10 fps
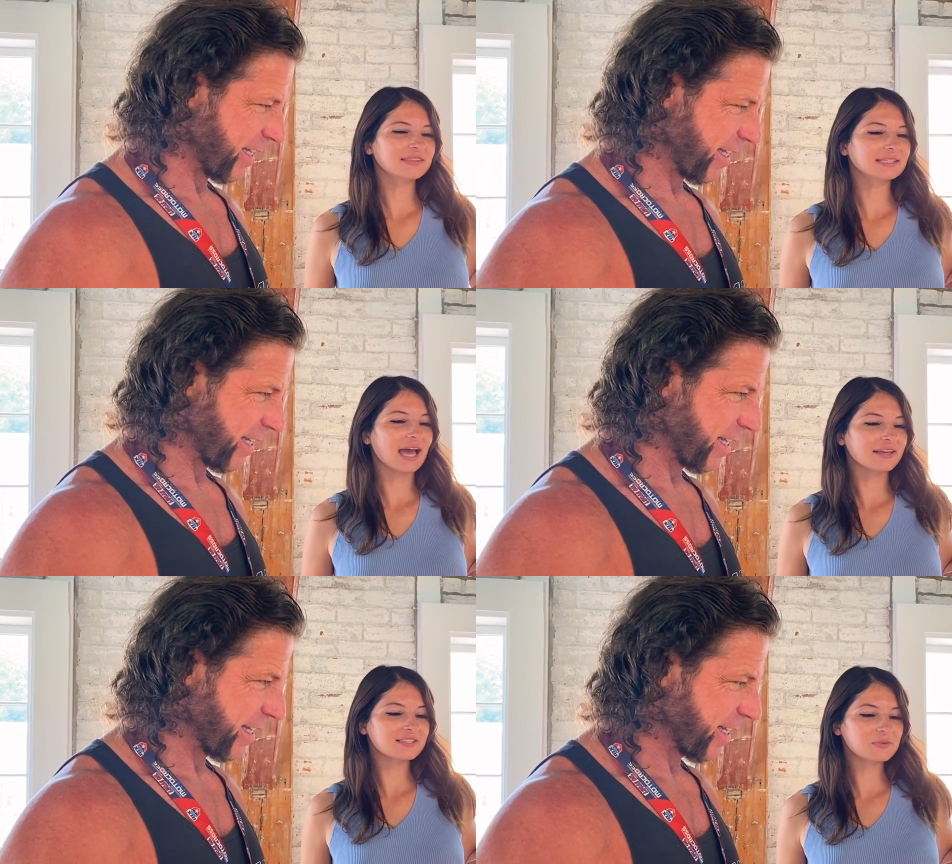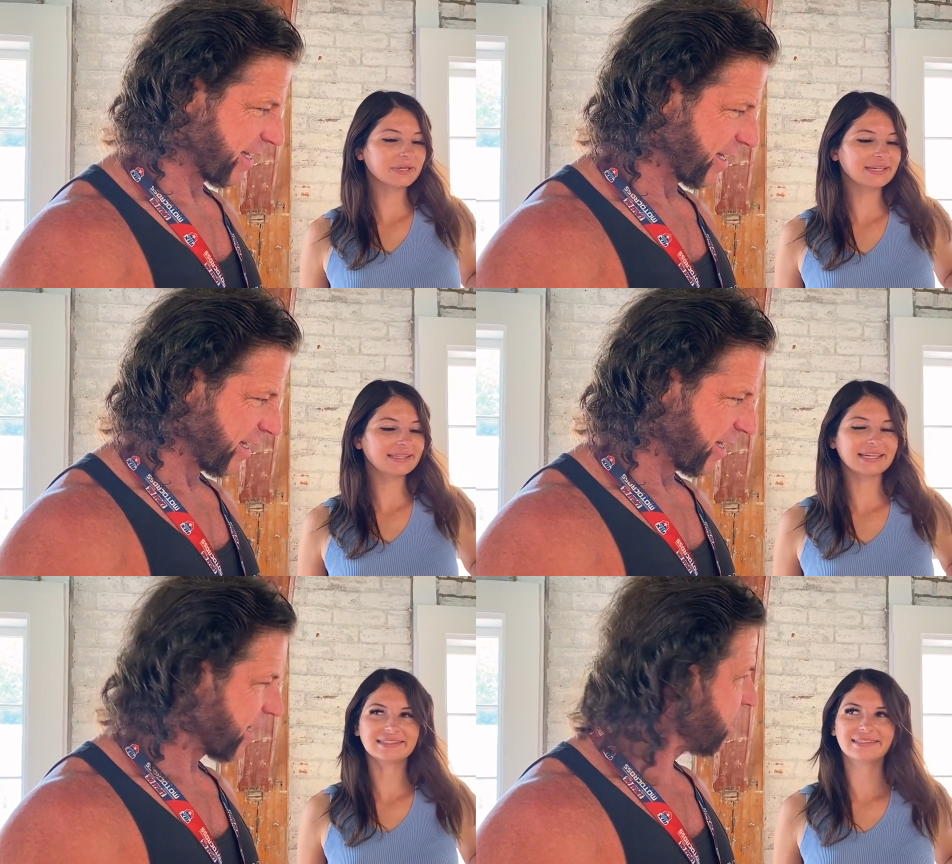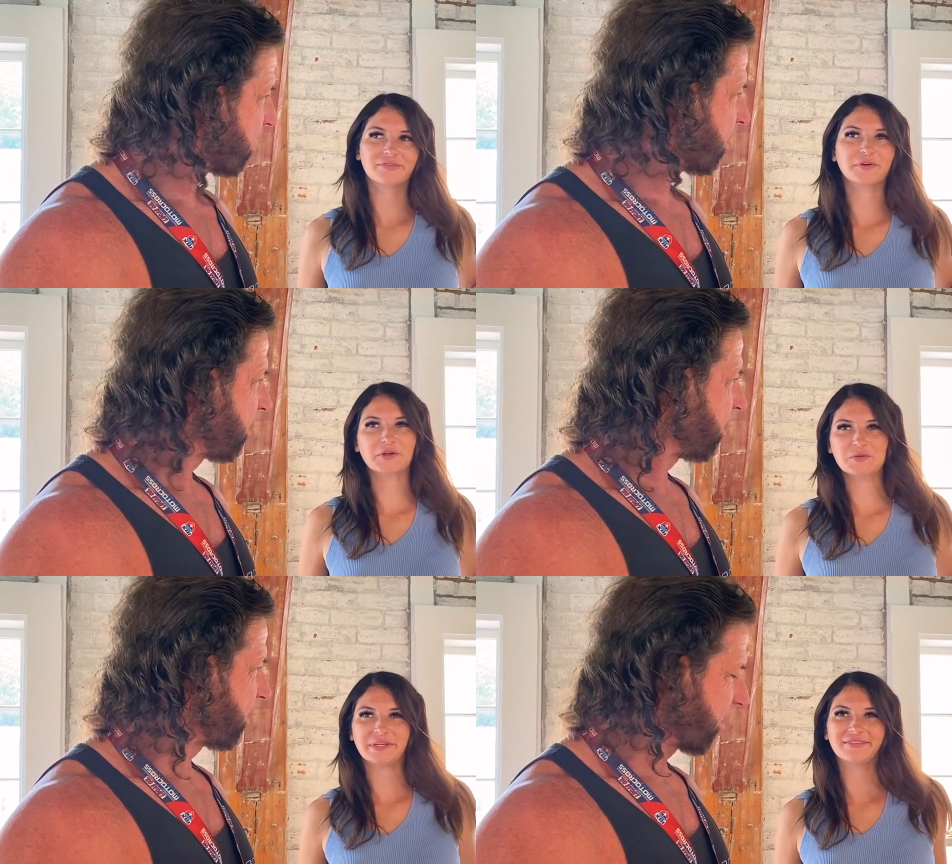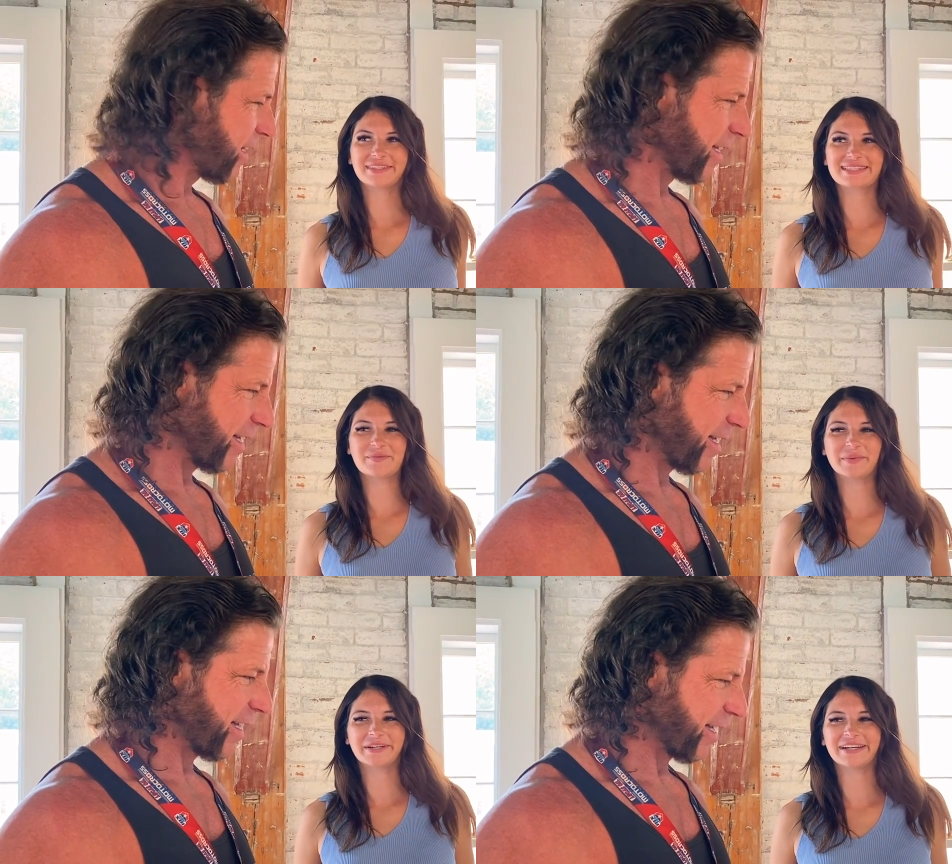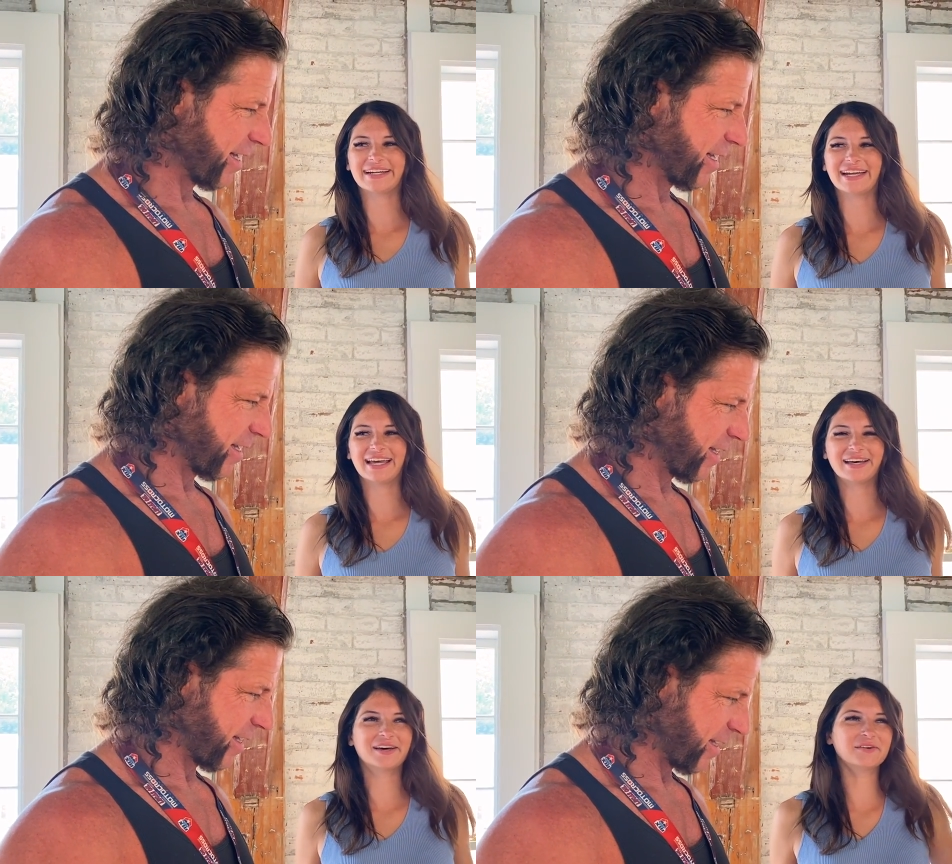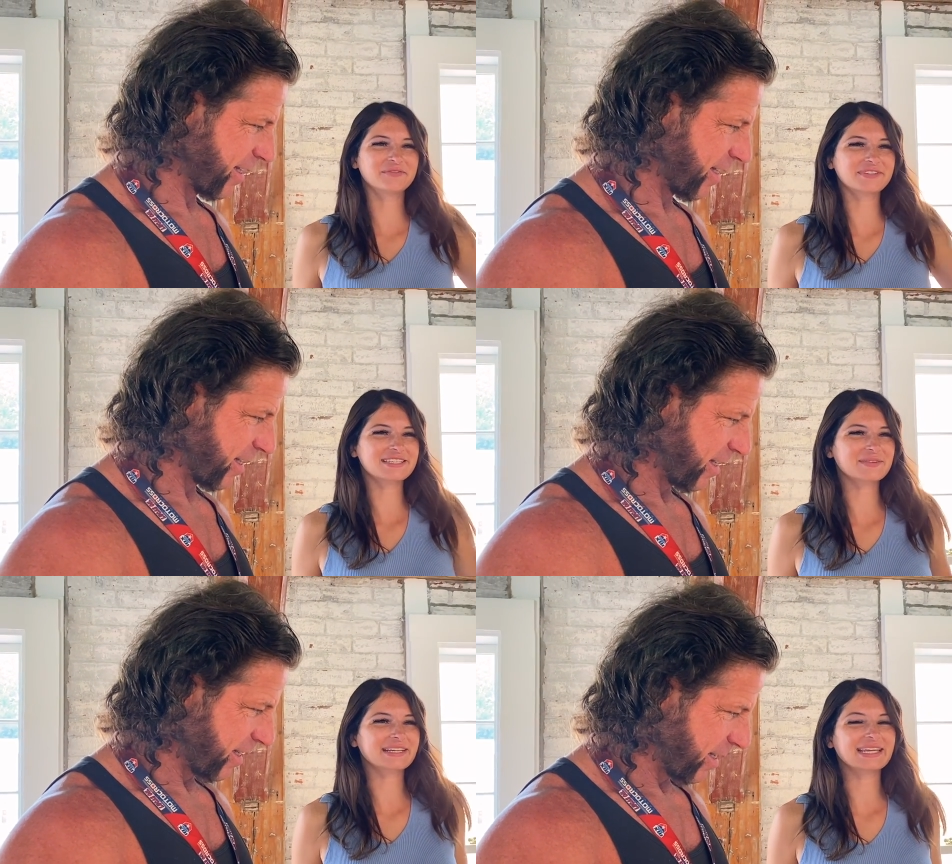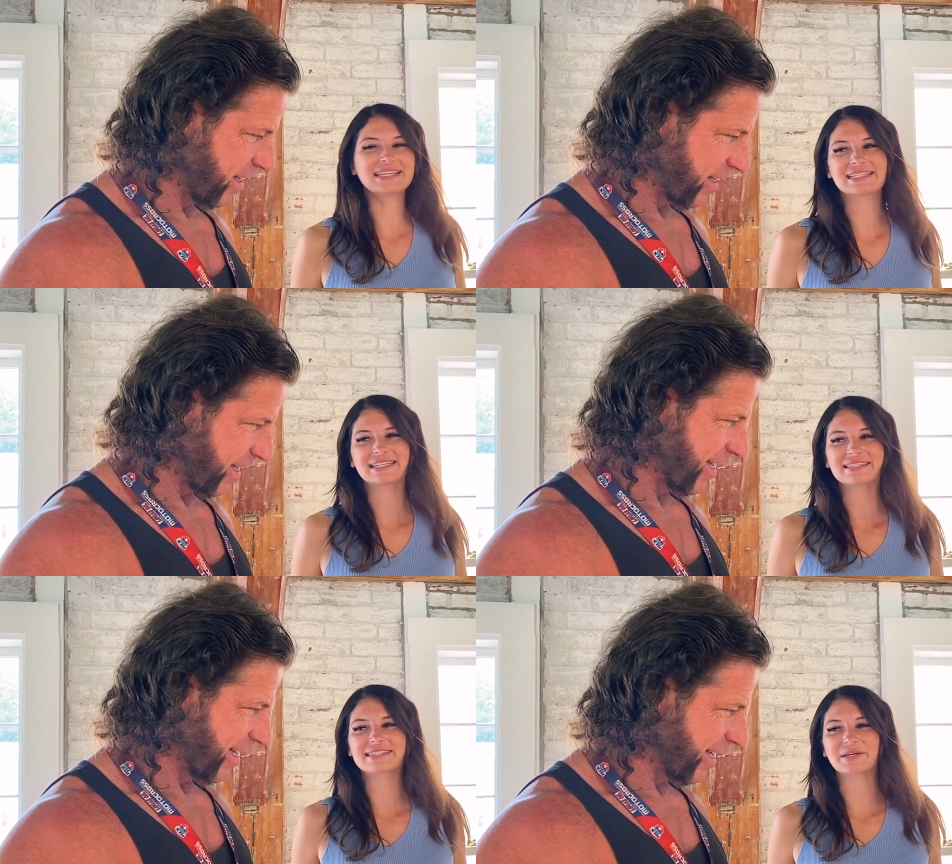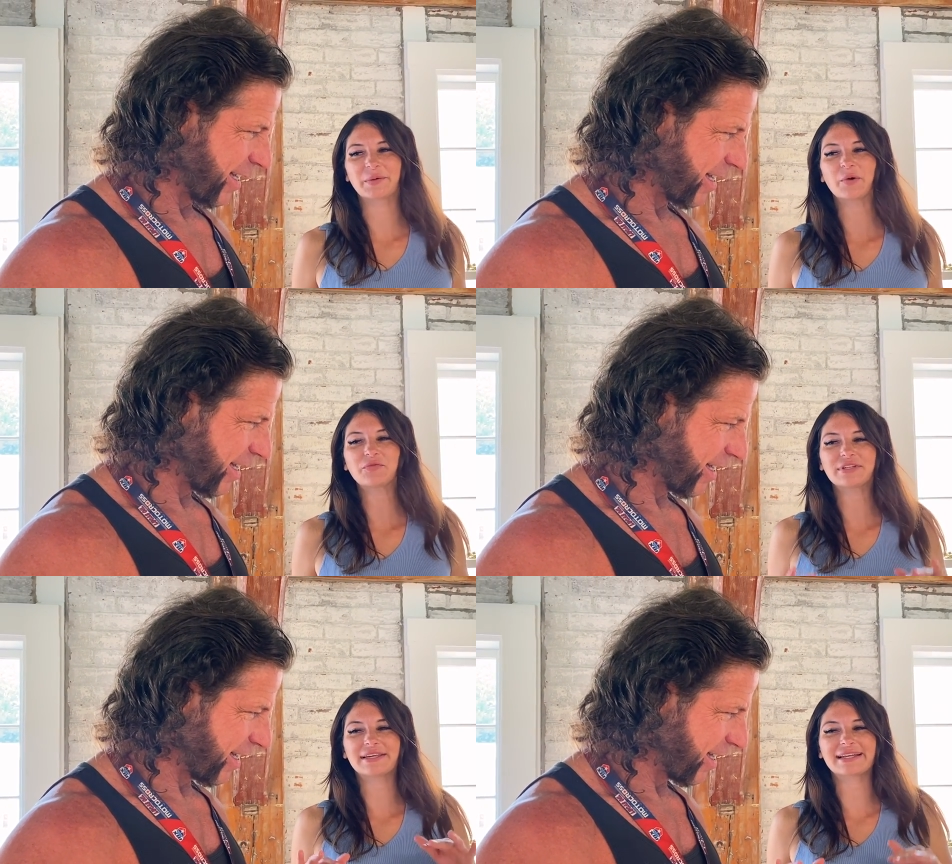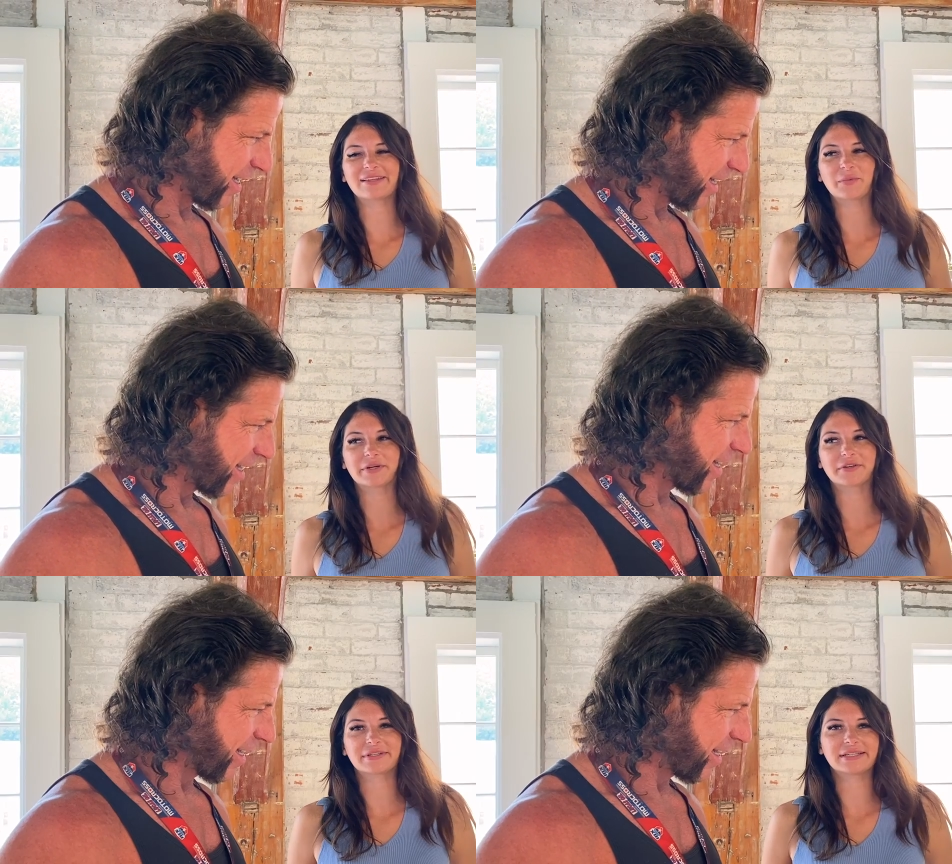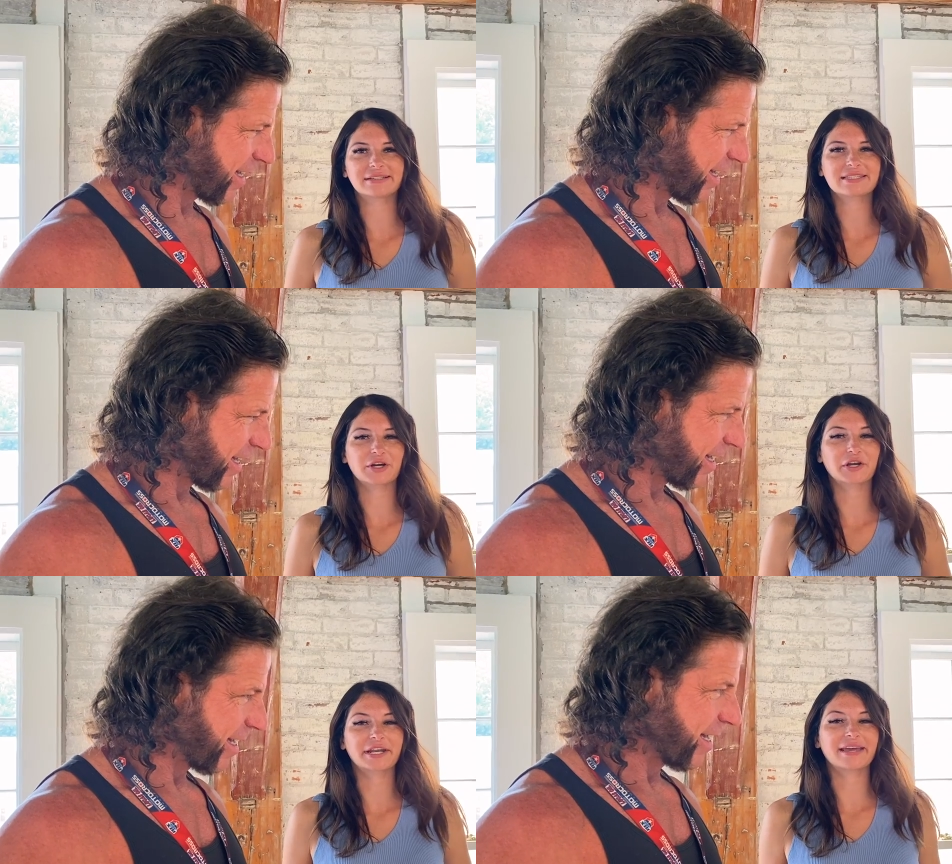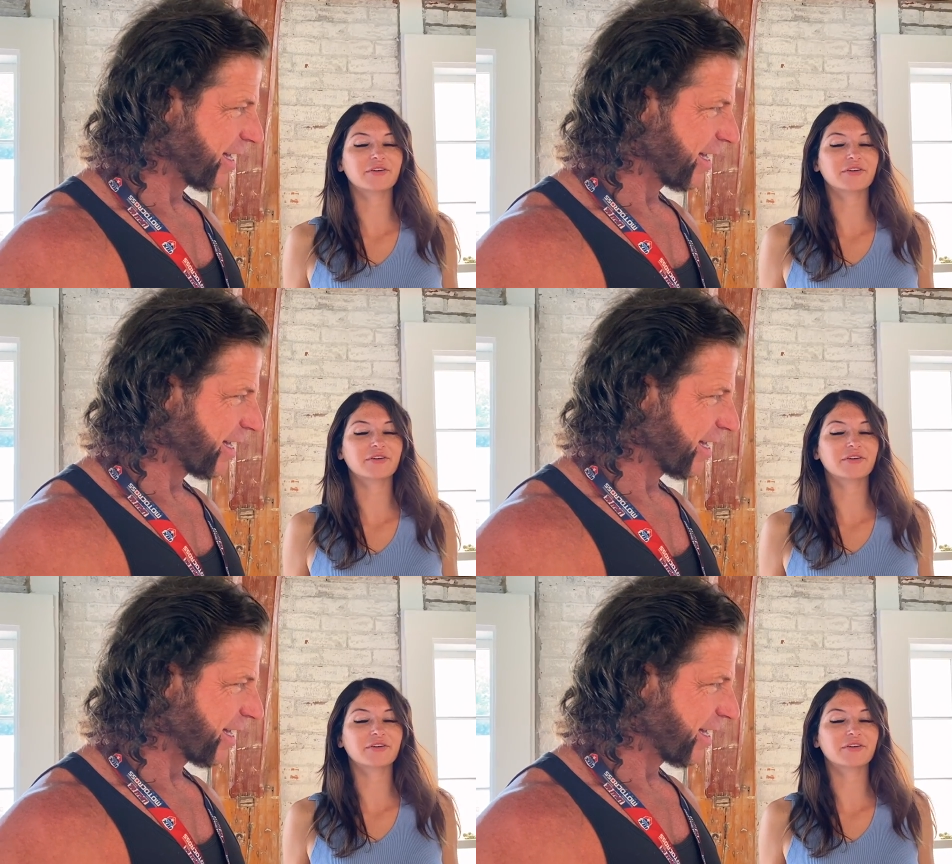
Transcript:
Speaker 1: the last one like the first week of December of twenty nineteen, so hopefully I'll get a little bit early start on it.